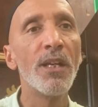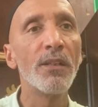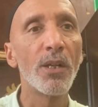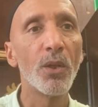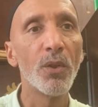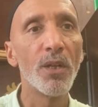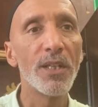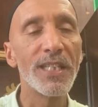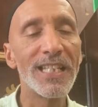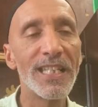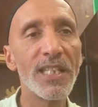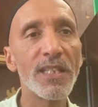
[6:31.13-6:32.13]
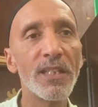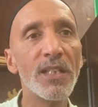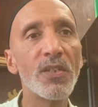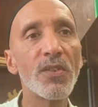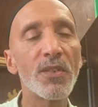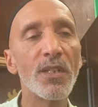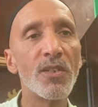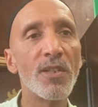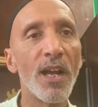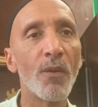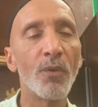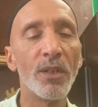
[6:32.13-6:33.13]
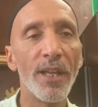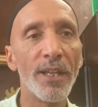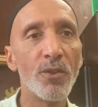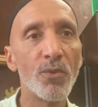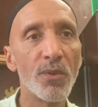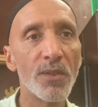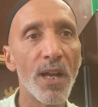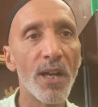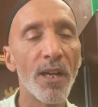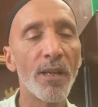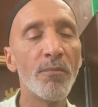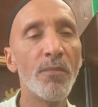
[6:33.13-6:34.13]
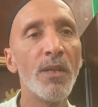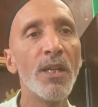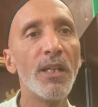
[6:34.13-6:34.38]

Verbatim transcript: that Allah's existence is not related to time,